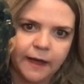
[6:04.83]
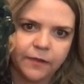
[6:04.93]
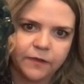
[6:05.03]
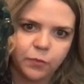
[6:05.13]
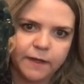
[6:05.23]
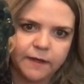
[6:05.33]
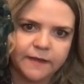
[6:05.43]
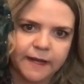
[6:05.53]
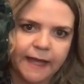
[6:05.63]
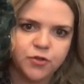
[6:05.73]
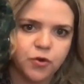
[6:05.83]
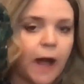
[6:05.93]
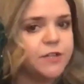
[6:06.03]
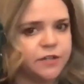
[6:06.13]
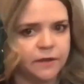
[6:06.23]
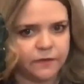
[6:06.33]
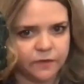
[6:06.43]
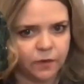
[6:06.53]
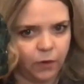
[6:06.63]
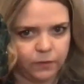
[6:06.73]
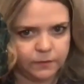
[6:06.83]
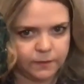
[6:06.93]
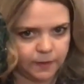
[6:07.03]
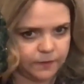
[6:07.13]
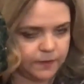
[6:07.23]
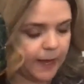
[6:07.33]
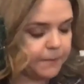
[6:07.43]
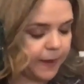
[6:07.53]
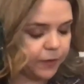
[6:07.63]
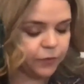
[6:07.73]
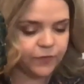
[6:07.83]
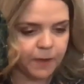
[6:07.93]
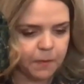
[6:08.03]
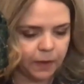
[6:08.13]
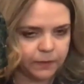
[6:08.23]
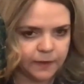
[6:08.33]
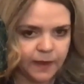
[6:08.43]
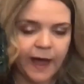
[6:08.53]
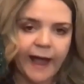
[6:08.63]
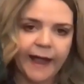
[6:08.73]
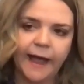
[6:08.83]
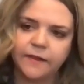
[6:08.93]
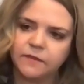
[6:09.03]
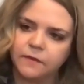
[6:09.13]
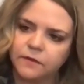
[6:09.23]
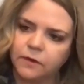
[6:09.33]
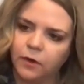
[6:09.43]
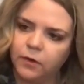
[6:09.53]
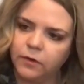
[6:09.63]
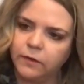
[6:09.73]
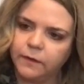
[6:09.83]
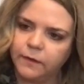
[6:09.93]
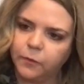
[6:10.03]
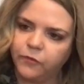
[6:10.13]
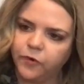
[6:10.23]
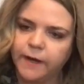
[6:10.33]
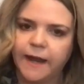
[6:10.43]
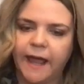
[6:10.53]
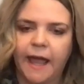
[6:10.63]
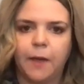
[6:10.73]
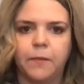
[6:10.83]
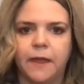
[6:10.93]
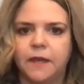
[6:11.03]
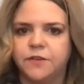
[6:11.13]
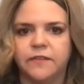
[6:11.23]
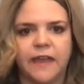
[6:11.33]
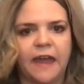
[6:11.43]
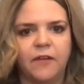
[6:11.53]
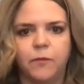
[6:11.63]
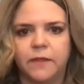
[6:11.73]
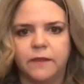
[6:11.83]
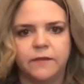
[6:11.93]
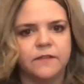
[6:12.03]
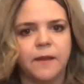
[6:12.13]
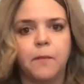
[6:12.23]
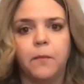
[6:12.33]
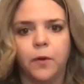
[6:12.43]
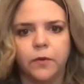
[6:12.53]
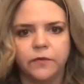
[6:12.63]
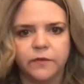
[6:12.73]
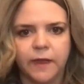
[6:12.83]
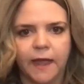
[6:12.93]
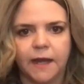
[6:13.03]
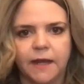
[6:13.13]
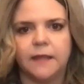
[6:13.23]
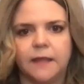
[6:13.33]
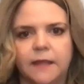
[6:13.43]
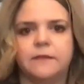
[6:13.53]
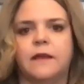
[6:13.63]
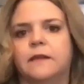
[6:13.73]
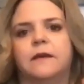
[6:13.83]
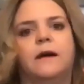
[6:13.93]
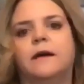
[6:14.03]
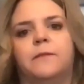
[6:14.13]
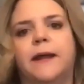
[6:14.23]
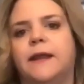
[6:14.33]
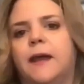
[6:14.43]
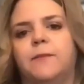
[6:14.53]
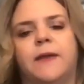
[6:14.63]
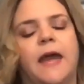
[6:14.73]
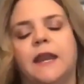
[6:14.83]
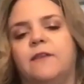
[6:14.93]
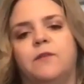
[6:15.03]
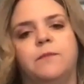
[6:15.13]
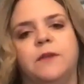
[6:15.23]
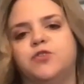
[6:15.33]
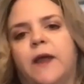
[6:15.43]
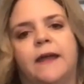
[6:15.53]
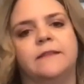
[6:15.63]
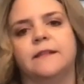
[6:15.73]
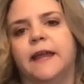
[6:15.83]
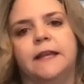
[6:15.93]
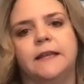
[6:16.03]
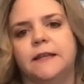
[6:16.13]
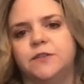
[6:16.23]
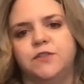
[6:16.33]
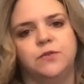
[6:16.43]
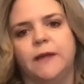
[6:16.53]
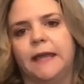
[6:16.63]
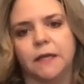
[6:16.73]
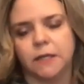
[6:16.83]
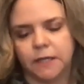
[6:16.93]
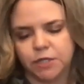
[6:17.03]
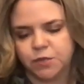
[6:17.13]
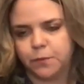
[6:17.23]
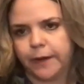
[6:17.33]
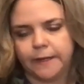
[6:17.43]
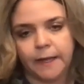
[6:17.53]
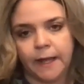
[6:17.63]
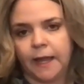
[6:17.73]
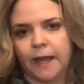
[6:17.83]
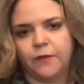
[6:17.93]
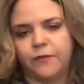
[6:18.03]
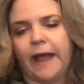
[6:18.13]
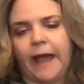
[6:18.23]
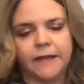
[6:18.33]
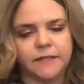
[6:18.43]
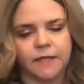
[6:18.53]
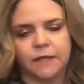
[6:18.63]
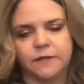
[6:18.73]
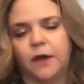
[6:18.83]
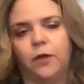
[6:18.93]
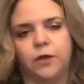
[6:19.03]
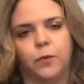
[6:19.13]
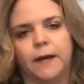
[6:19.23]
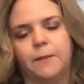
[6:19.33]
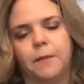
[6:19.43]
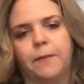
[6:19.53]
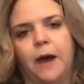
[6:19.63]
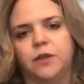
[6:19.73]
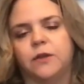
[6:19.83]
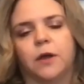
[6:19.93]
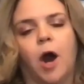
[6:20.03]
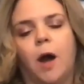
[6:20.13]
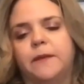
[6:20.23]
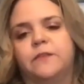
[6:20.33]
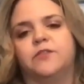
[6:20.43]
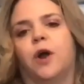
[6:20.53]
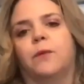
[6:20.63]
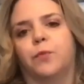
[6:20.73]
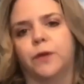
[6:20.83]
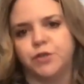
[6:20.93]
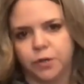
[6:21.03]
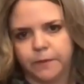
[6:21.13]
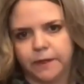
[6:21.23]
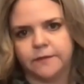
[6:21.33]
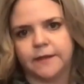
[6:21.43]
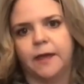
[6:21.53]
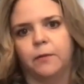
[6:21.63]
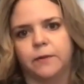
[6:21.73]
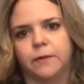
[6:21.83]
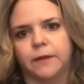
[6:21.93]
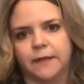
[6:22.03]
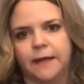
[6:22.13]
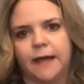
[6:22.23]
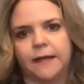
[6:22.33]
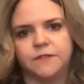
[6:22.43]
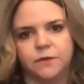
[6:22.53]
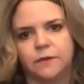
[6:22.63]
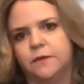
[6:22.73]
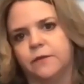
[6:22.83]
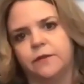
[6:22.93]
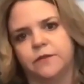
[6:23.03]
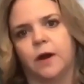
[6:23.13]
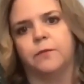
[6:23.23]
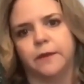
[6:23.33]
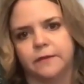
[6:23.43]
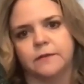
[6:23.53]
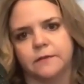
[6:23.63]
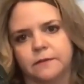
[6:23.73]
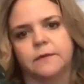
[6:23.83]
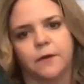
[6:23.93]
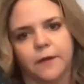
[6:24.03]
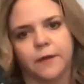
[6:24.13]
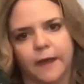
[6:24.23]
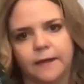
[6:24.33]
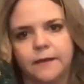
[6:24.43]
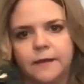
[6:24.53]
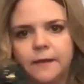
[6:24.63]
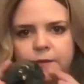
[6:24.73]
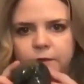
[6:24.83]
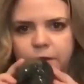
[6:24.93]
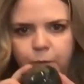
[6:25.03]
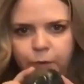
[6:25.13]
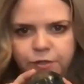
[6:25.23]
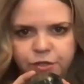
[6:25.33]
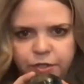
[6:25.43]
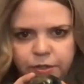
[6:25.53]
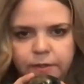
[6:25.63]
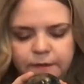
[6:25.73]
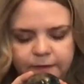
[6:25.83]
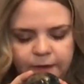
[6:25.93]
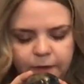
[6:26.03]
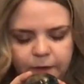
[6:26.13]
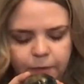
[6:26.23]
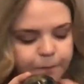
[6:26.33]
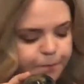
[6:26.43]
this one is an androgynous skull. It's not male or female. I asked the skull for a name and it just gave me these symbols and it says, oh, my name can't even be translated into English, but if I had to tell you what I'm about, you could call me Starbridger because I help connect to the different star places. Okay, so Starbridger says hello.